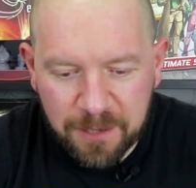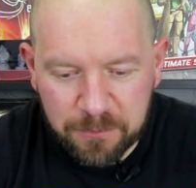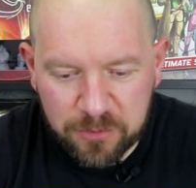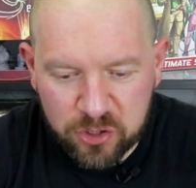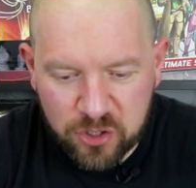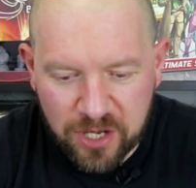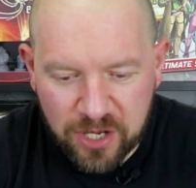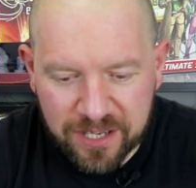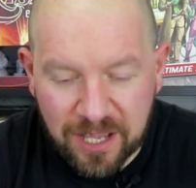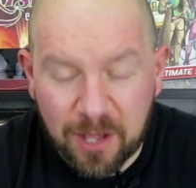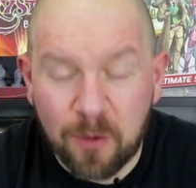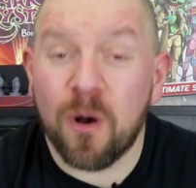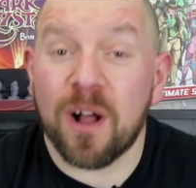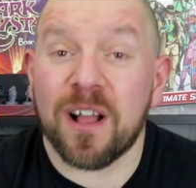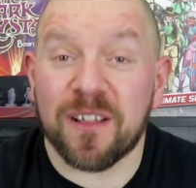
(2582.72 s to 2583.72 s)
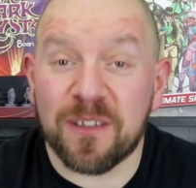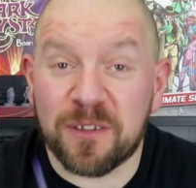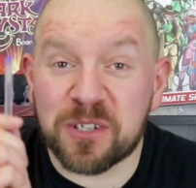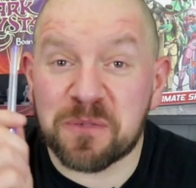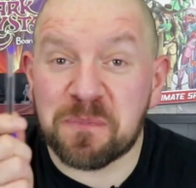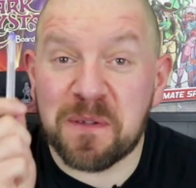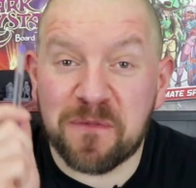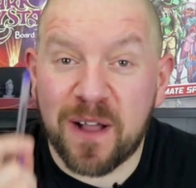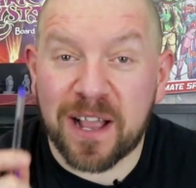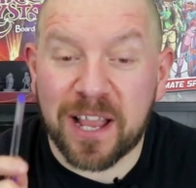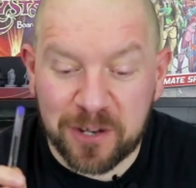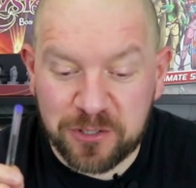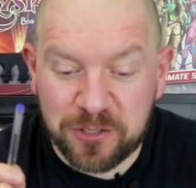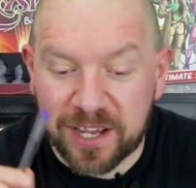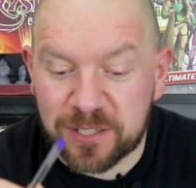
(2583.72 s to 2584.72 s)
Jack. Well, just before I get on to
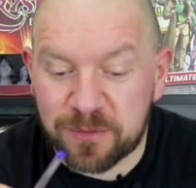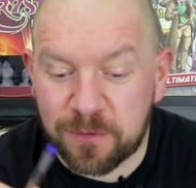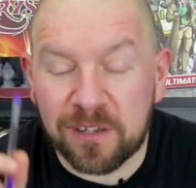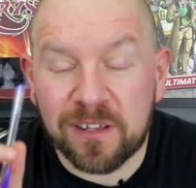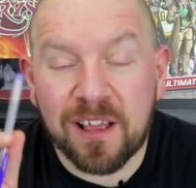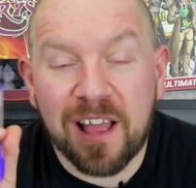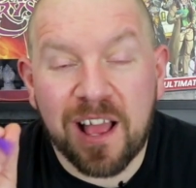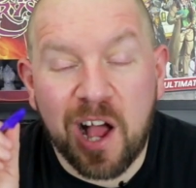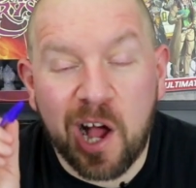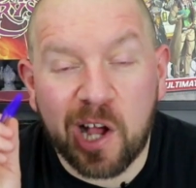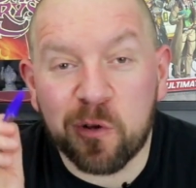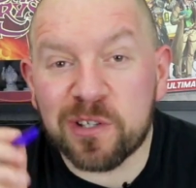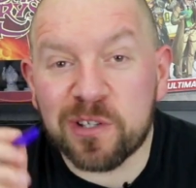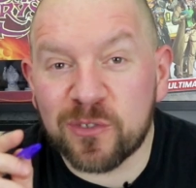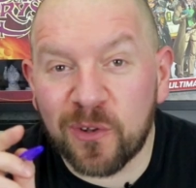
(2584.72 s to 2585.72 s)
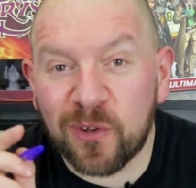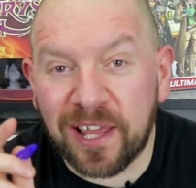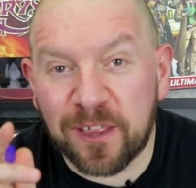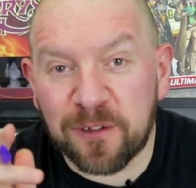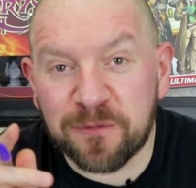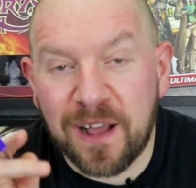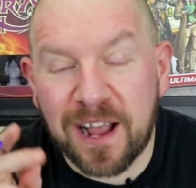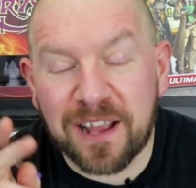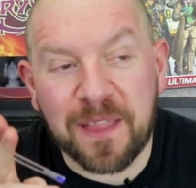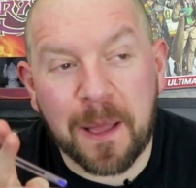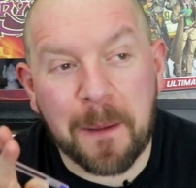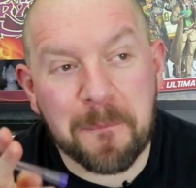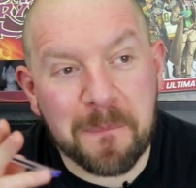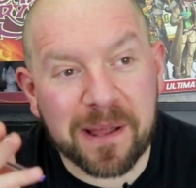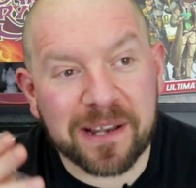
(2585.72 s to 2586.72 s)
Jack as well, I also like the fact that
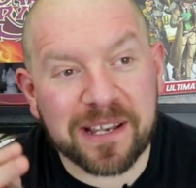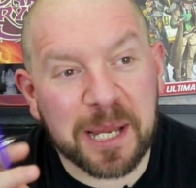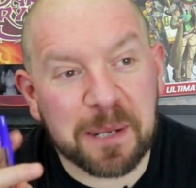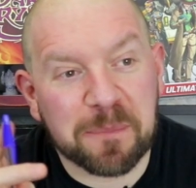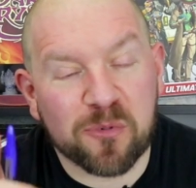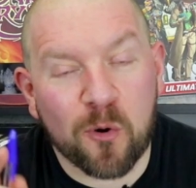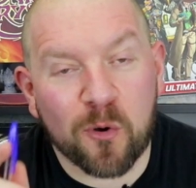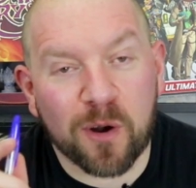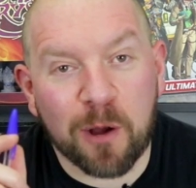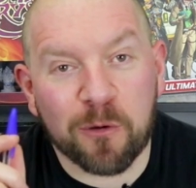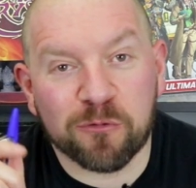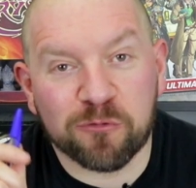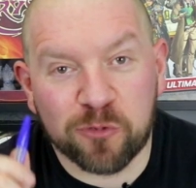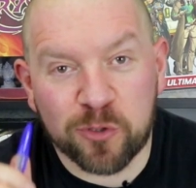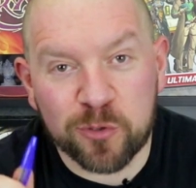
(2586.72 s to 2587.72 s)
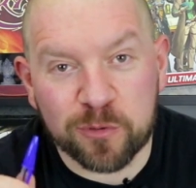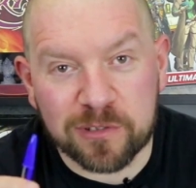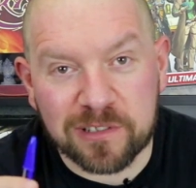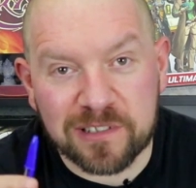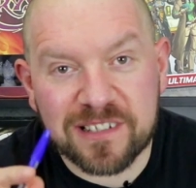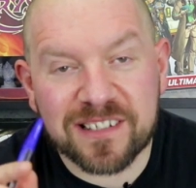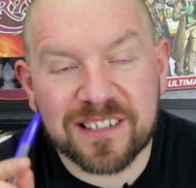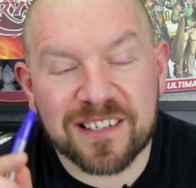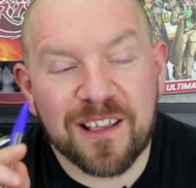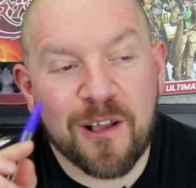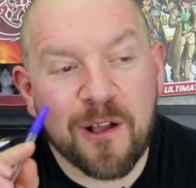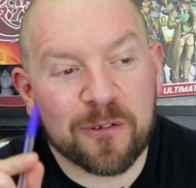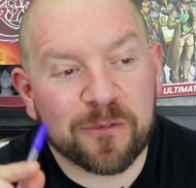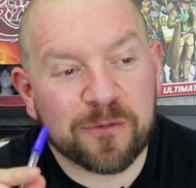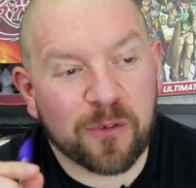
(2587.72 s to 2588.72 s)
Mantic brought out rules
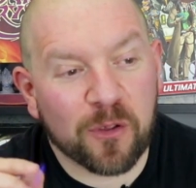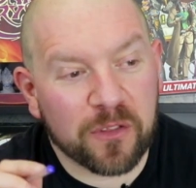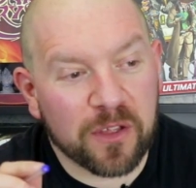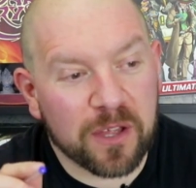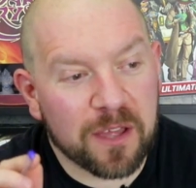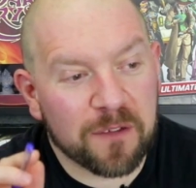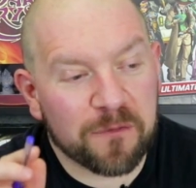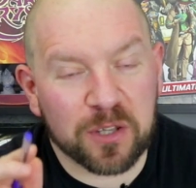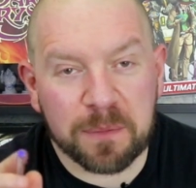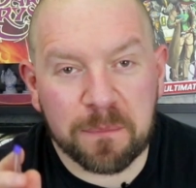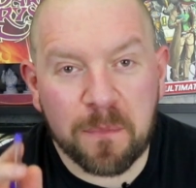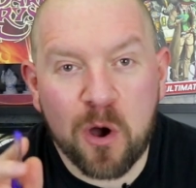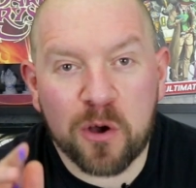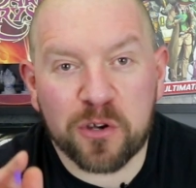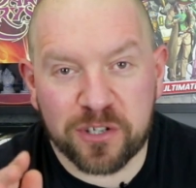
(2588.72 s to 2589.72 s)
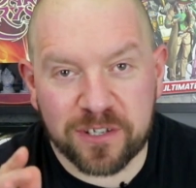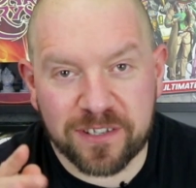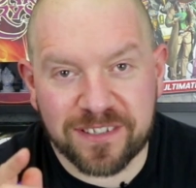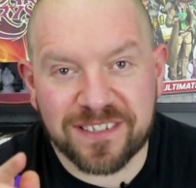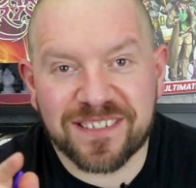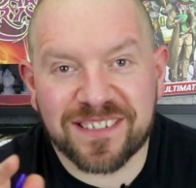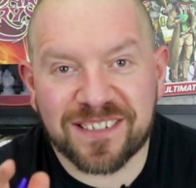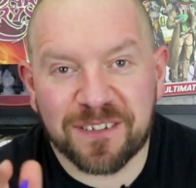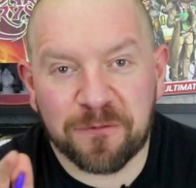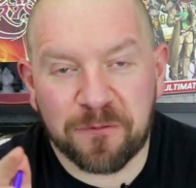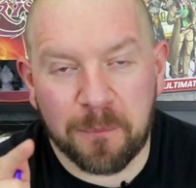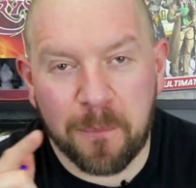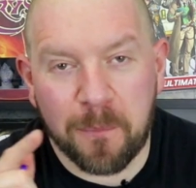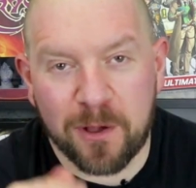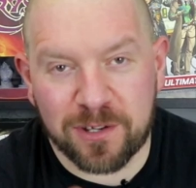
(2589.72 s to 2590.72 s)
for the Martians from
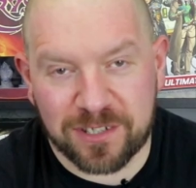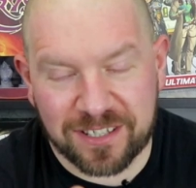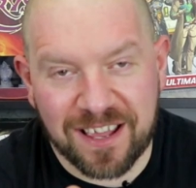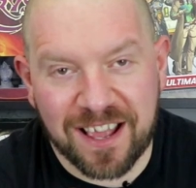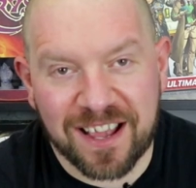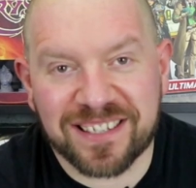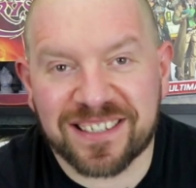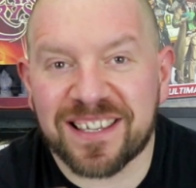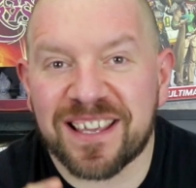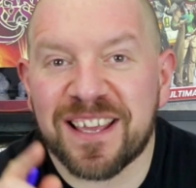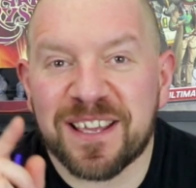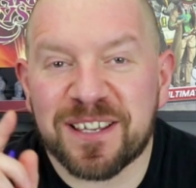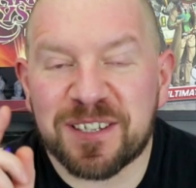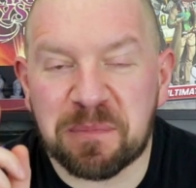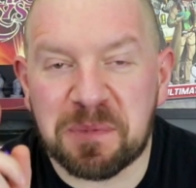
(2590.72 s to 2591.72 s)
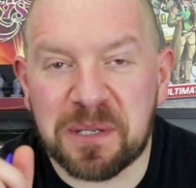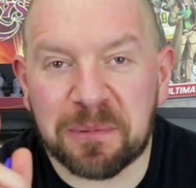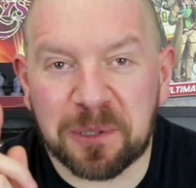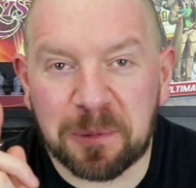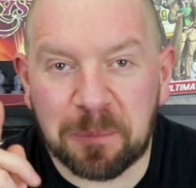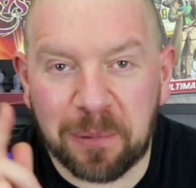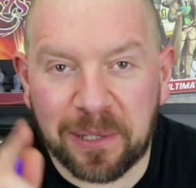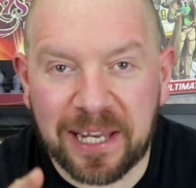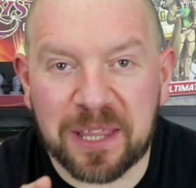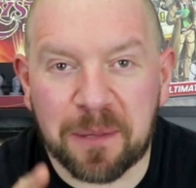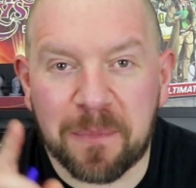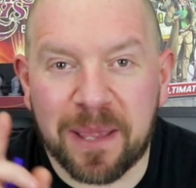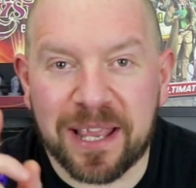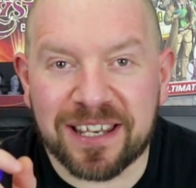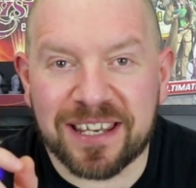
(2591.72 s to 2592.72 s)
Mars Attacks to be able to play them
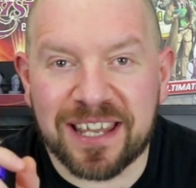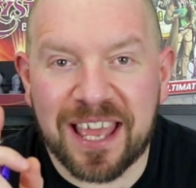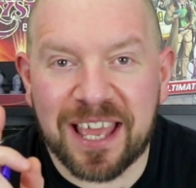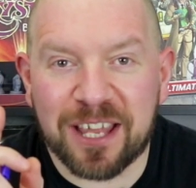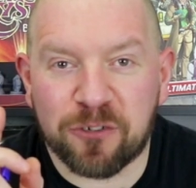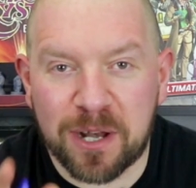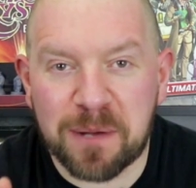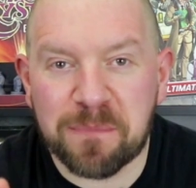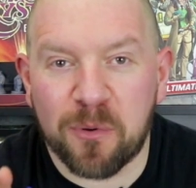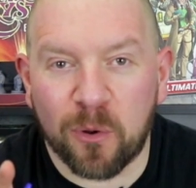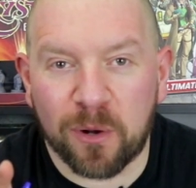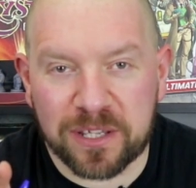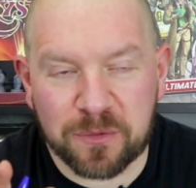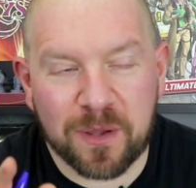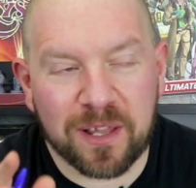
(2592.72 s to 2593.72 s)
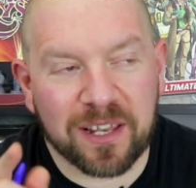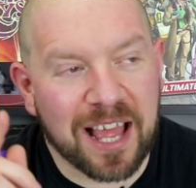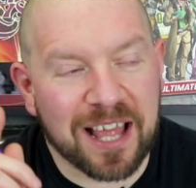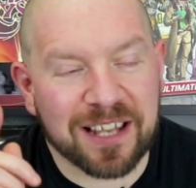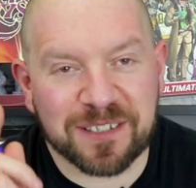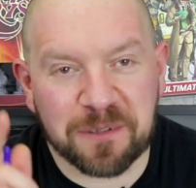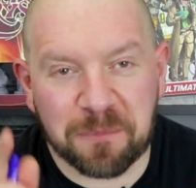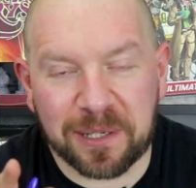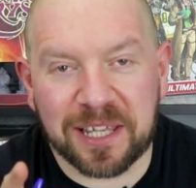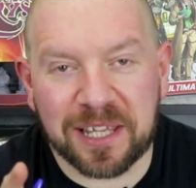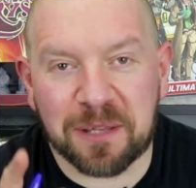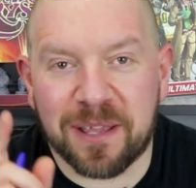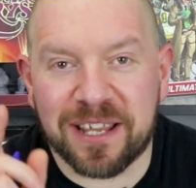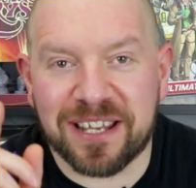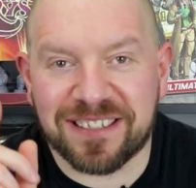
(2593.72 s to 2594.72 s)
in Dreadball as well and to play them
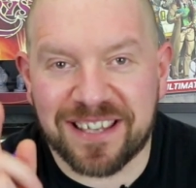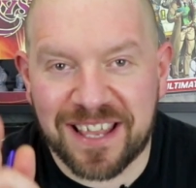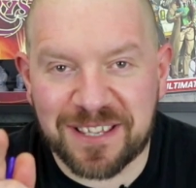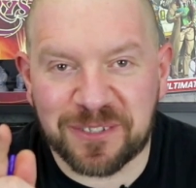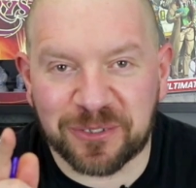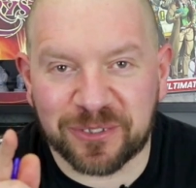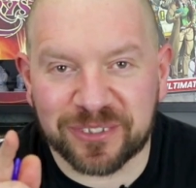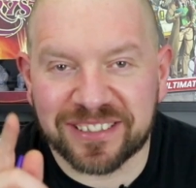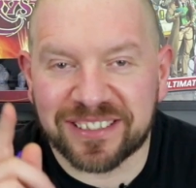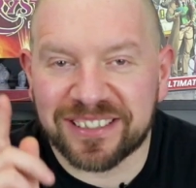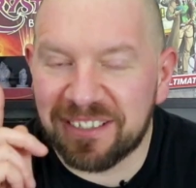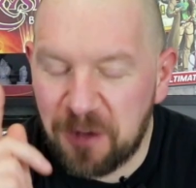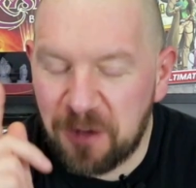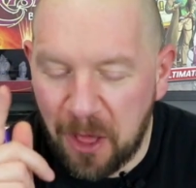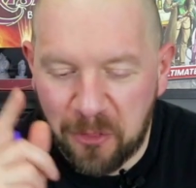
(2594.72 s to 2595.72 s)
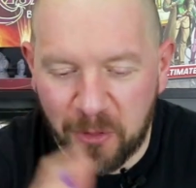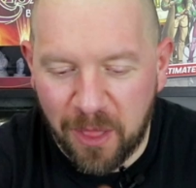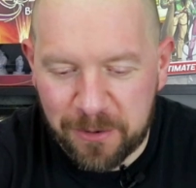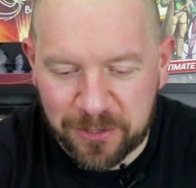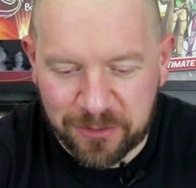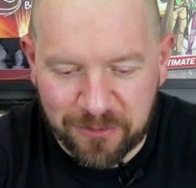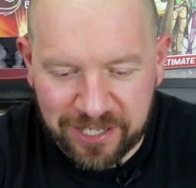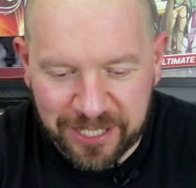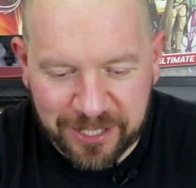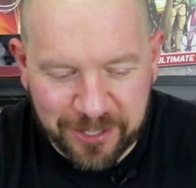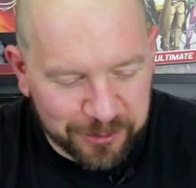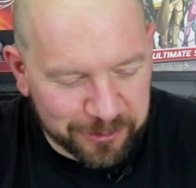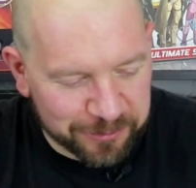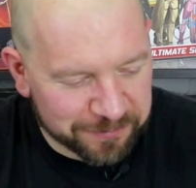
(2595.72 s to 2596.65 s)
in Dead Zone. I thought that was really cool.